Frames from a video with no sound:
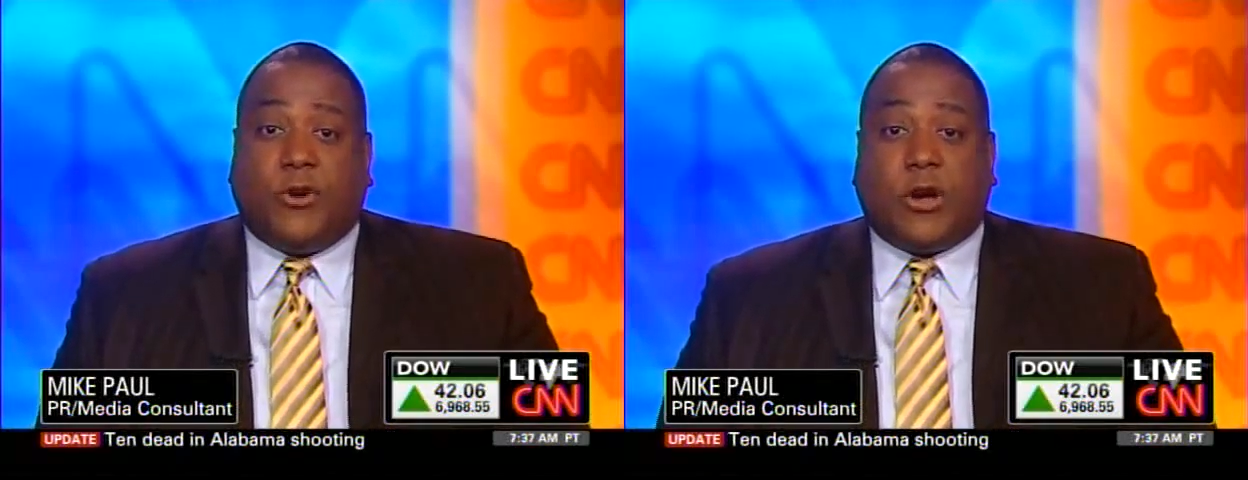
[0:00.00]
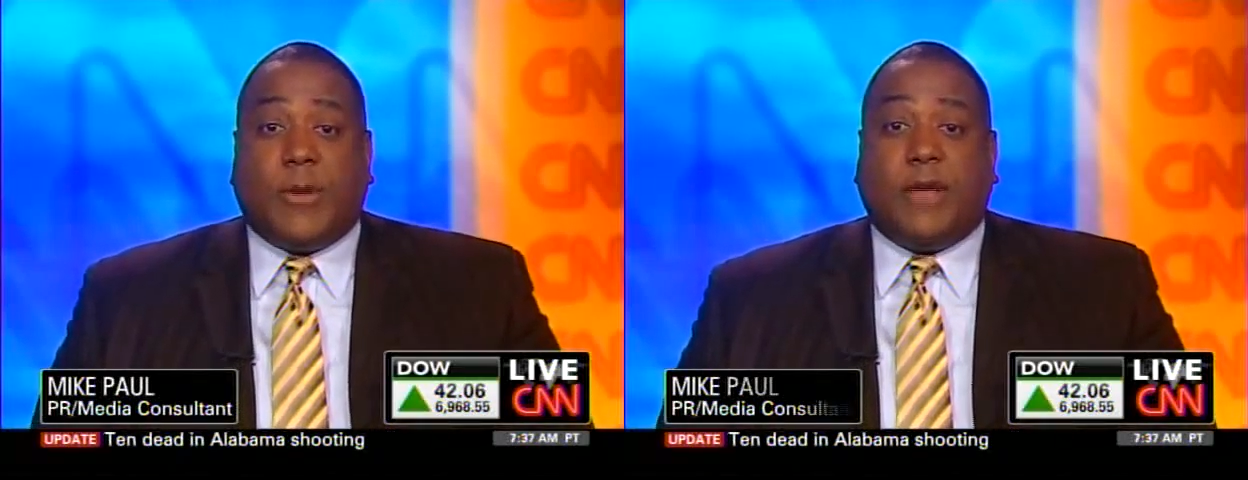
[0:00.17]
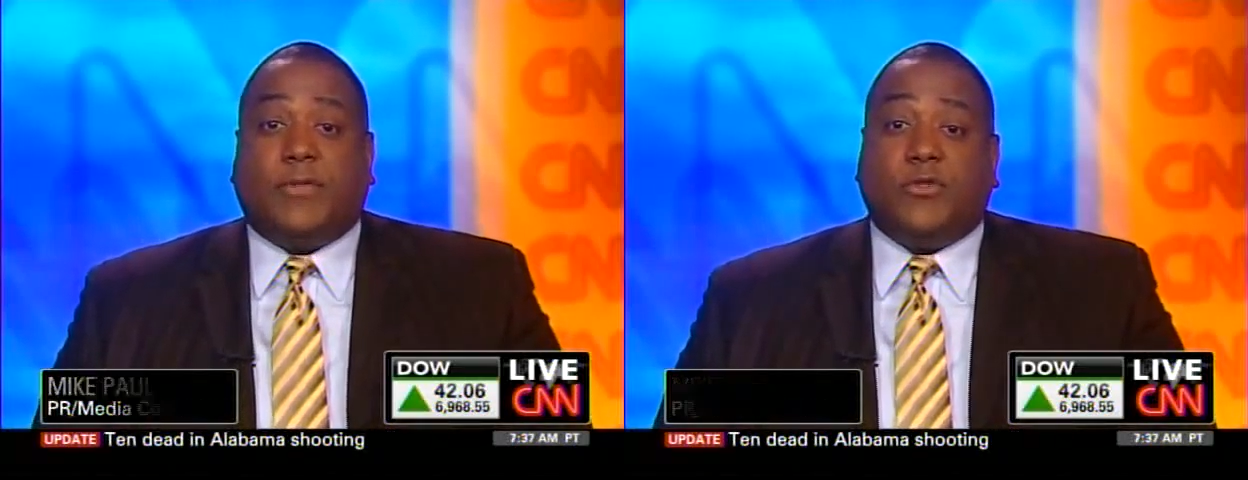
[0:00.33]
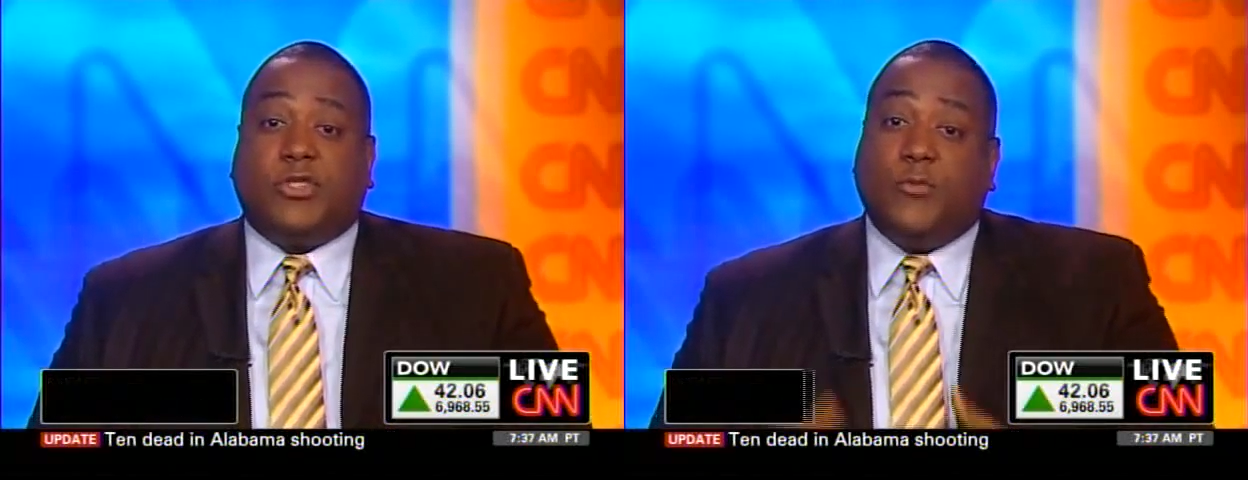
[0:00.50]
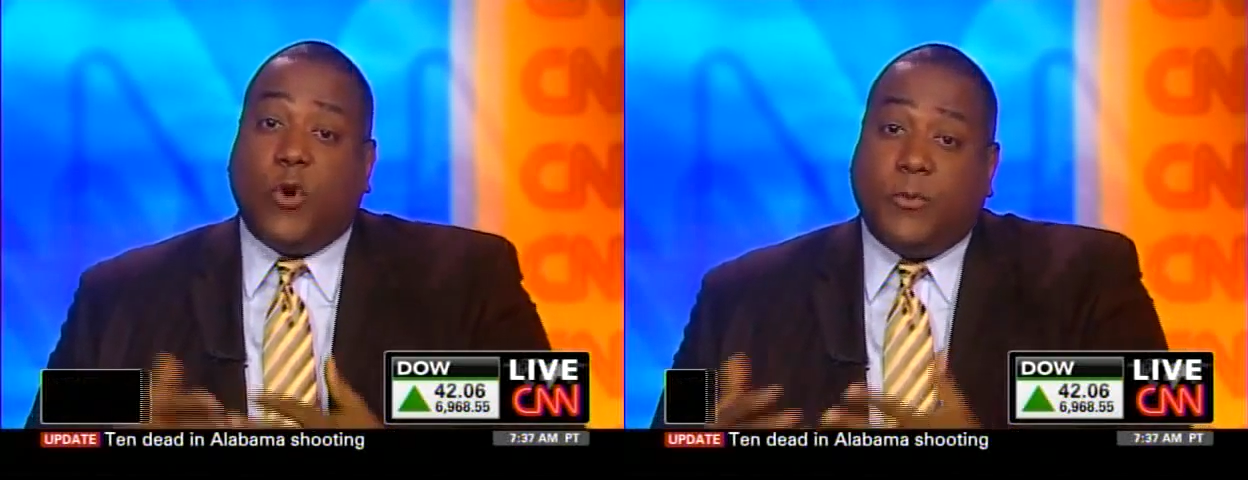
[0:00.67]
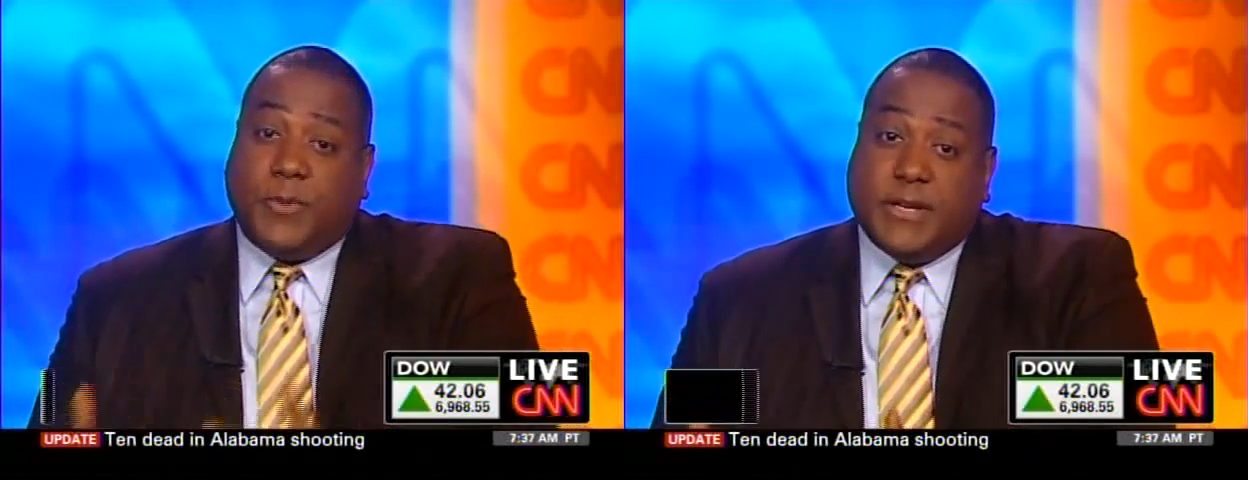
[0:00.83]
Talk about those
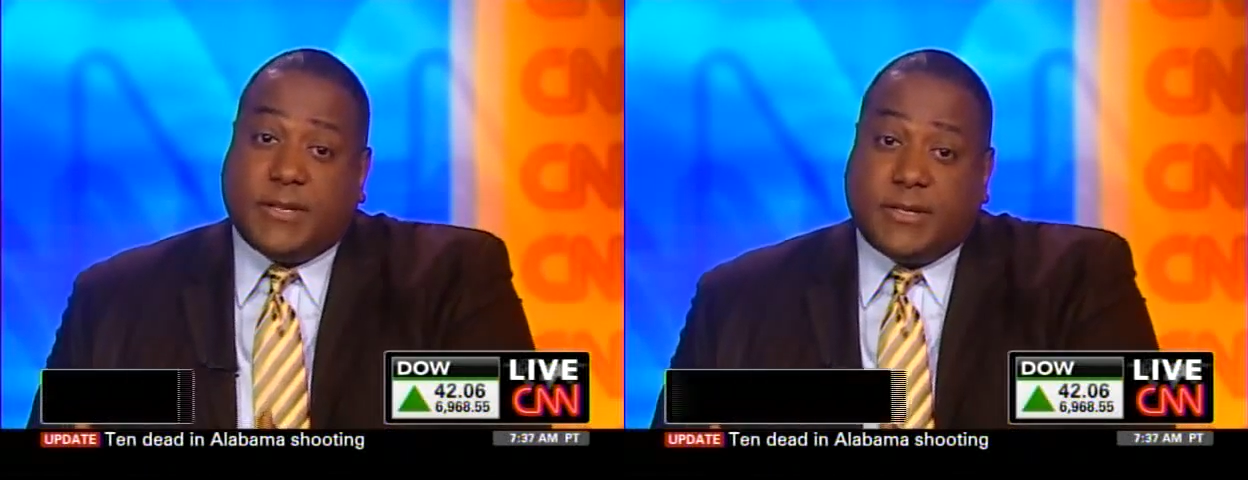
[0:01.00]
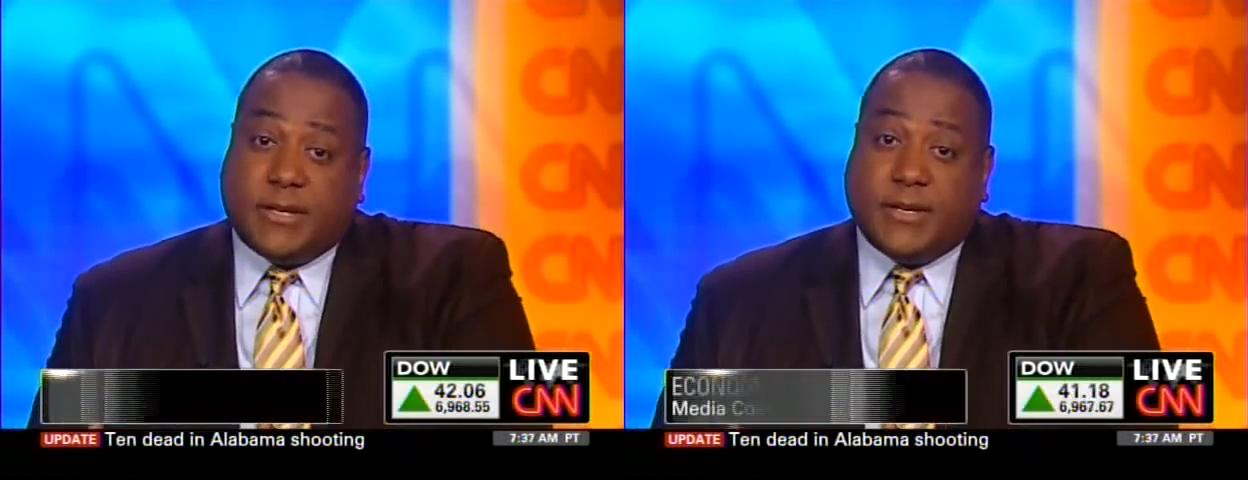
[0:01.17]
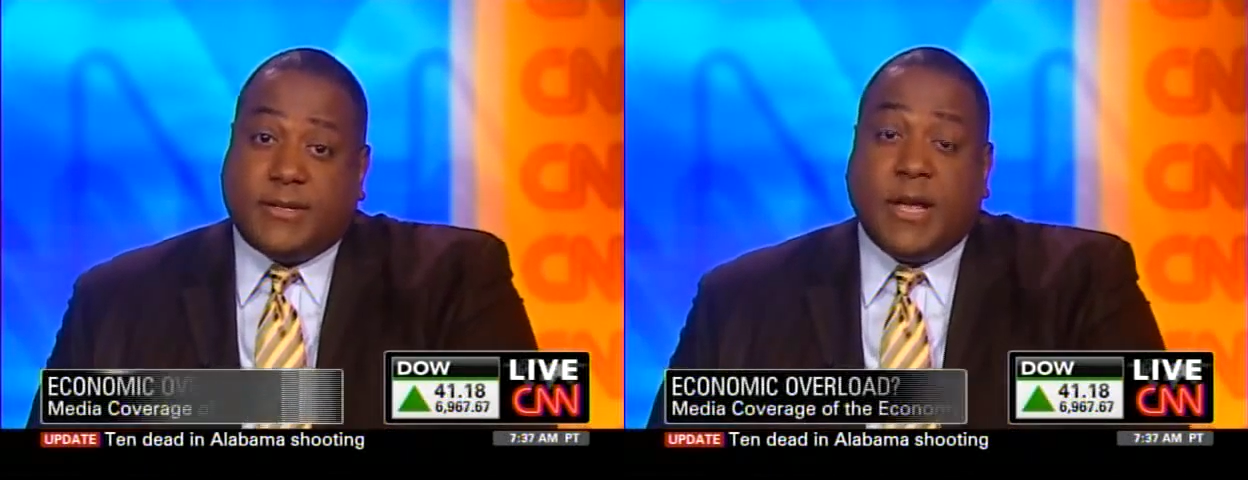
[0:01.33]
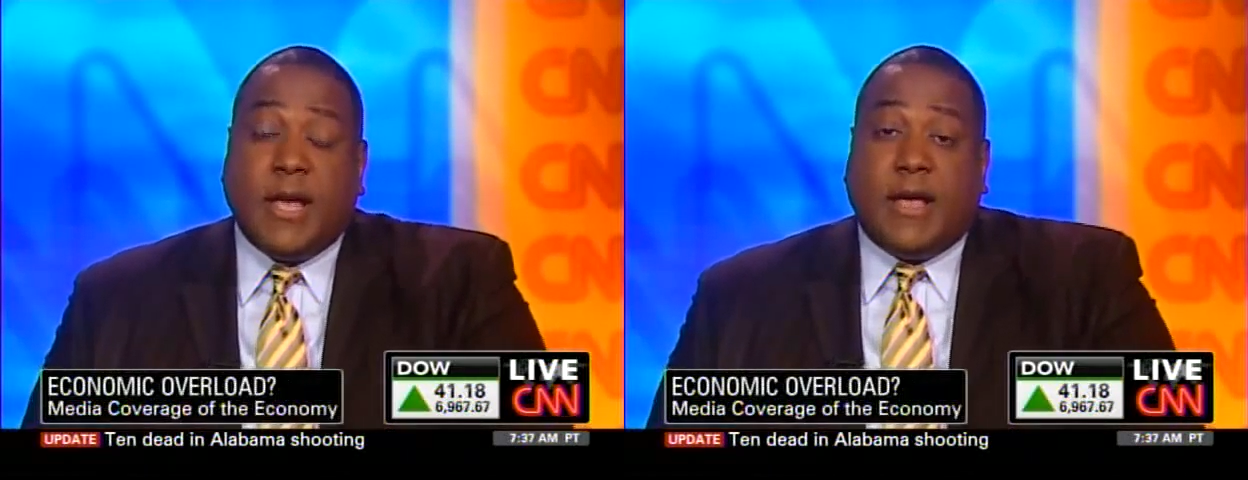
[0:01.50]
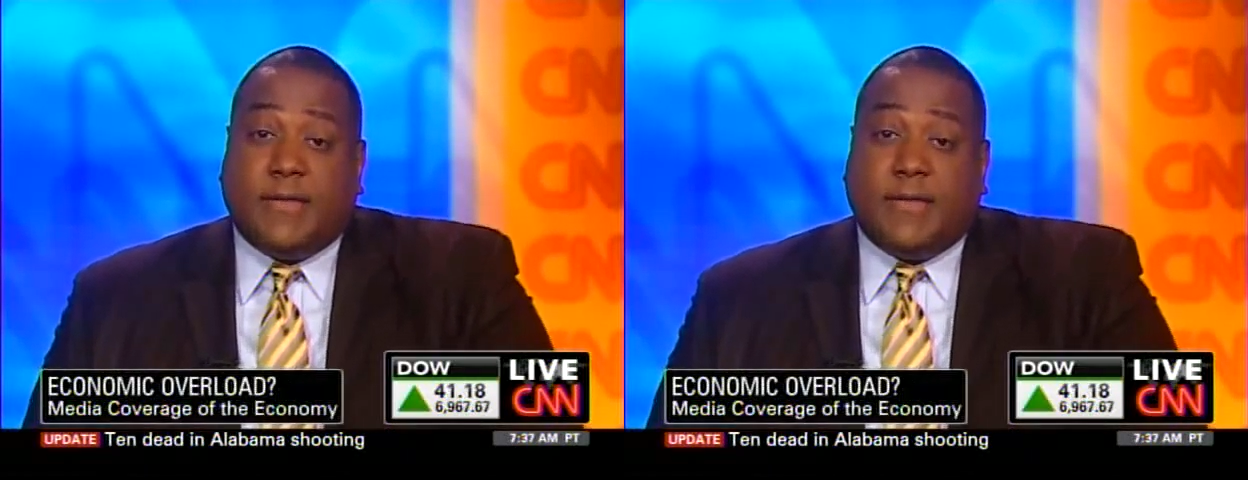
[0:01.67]
small businesses